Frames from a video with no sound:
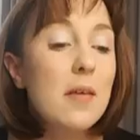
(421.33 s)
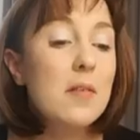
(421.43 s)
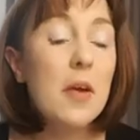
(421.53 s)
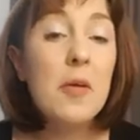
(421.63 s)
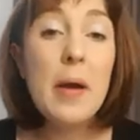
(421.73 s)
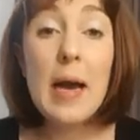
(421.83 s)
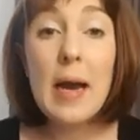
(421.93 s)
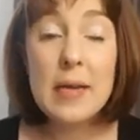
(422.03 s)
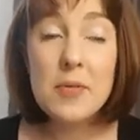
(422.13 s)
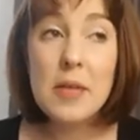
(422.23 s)
So
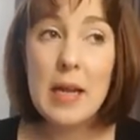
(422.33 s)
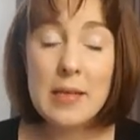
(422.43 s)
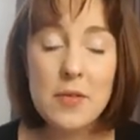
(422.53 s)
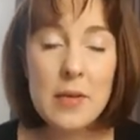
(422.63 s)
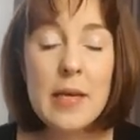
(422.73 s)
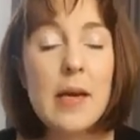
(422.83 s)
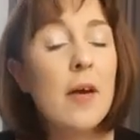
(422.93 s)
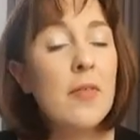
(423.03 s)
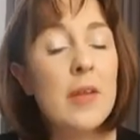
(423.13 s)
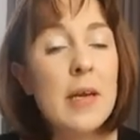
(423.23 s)
as with last week,
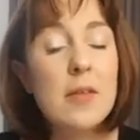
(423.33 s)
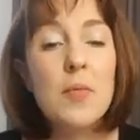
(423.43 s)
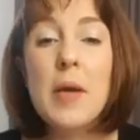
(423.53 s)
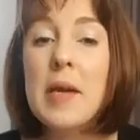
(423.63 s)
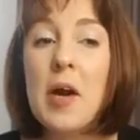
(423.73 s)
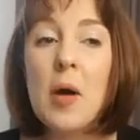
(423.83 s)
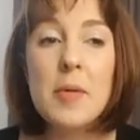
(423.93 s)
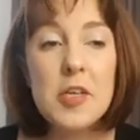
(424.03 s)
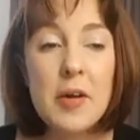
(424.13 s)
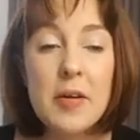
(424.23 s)
over the next week, I'll be
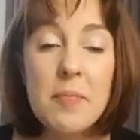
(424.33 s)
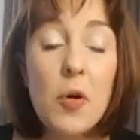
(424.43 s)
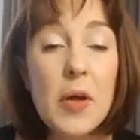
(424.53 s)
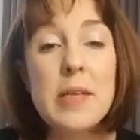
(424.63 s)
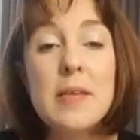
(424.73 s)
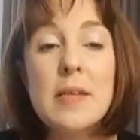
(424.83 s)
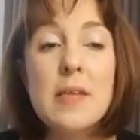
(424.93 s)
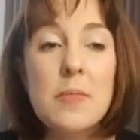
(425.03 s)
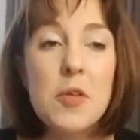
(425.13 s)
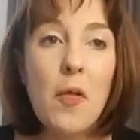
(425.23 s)
sharing more hints and
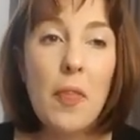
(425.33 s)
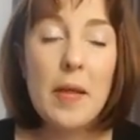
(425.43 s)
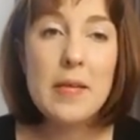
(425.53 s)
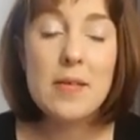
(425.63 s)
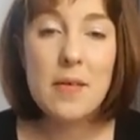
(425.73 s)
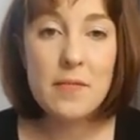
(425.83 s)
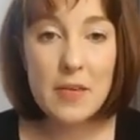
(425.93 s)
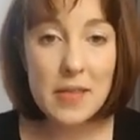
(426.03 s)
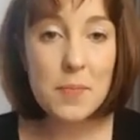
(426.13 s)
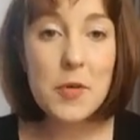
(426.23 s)
tips on this on
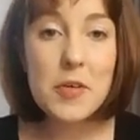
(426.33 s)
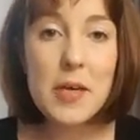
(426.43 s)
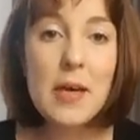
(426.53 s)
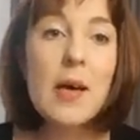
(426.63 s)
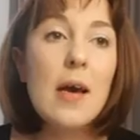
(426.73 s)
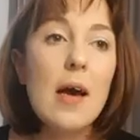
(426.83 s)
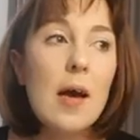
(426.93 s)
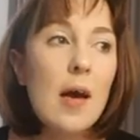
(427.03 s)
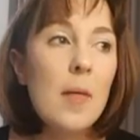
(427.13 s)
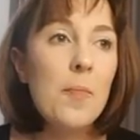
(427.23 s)
Facebook
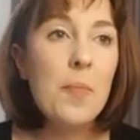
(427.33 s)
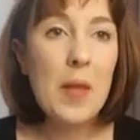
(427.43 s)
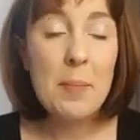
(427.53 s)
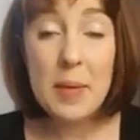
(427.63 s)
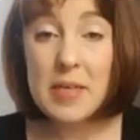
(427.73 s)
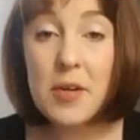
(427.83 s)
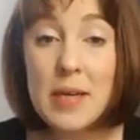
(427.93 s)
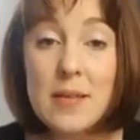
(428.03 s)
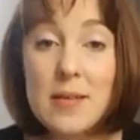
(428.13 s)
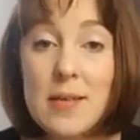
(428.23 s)
and
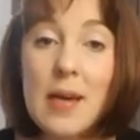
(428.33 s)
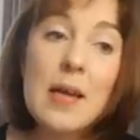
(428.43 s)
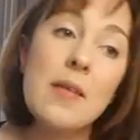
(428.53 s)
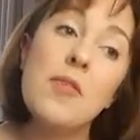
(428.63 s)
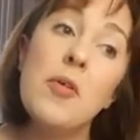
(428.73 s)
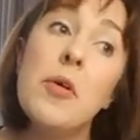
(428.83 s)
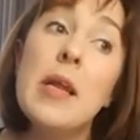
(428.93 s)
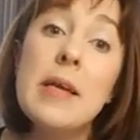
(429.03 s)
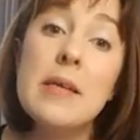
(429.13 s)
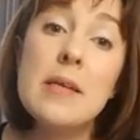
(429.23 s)
Pinterest, and if you're on
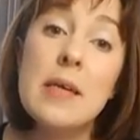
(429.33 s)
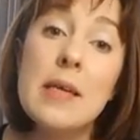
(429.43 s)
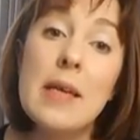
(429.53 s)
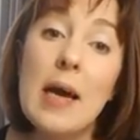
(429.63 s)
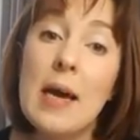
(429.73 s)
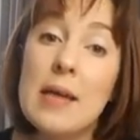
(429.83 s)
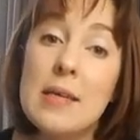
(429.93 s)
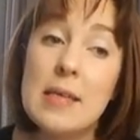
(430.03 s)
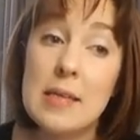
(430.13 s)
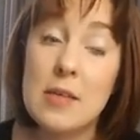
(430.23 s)
LinkedIn
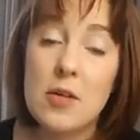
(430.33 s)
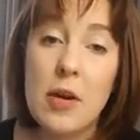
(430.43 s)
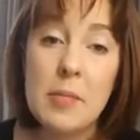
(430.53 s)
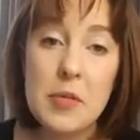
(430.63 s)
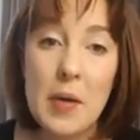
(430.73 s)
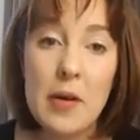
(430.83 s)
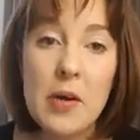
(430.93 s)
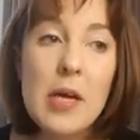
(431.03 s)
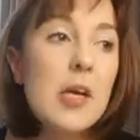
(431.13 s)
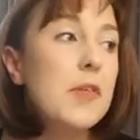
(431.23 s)
and Instagram as well.
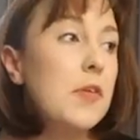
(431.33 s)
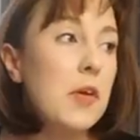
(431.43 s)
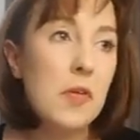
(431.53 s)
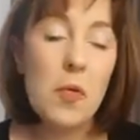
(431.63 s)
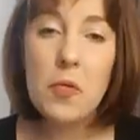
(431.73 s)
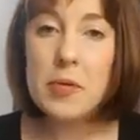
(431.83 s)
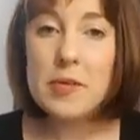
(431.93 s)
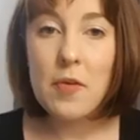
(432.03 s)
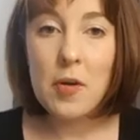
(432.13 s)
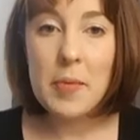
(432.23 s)
So you can always
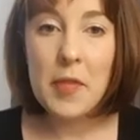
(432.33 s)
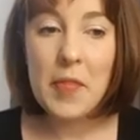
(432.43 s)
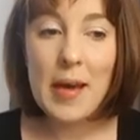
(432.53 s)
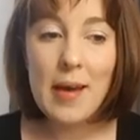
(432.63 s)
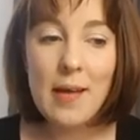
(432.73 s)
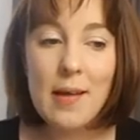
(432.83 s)
follow me on there.